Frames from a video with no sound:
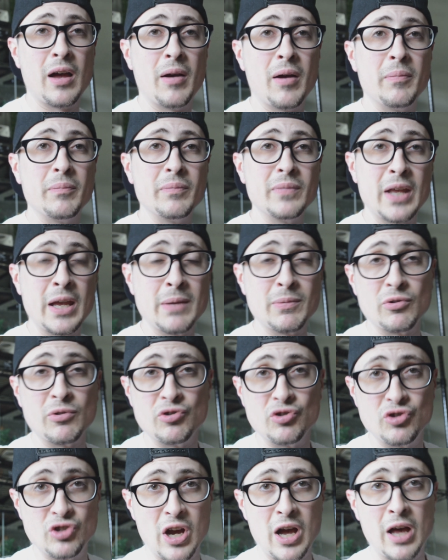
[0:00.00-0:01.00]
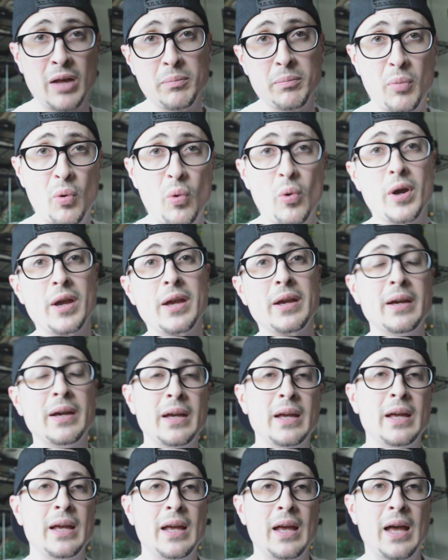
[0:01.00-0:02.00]
named John Boy.
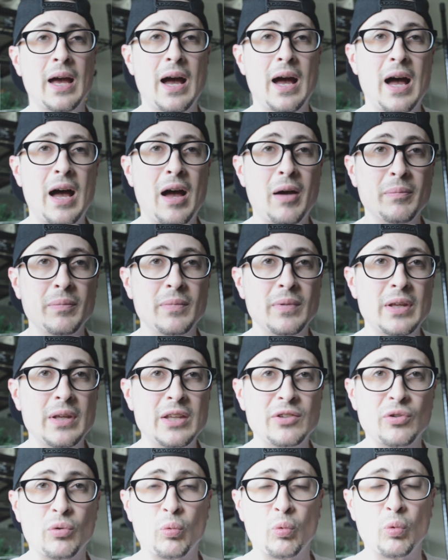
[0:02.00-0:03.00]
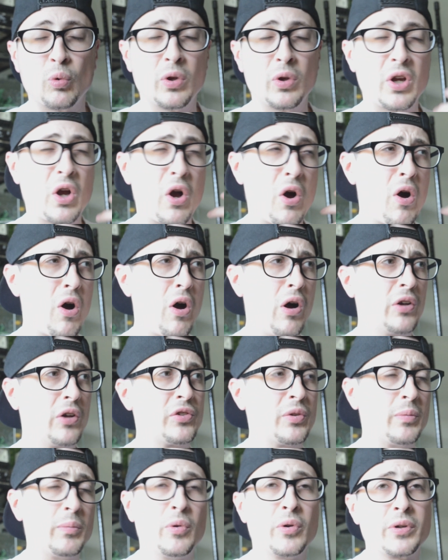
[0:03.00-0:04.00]
He's a really
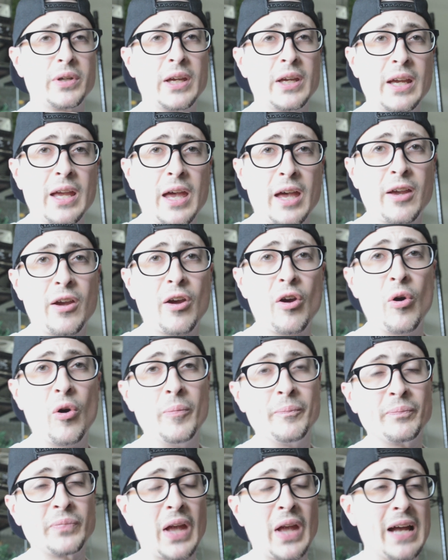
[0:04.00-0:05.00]
awesome looking gecko.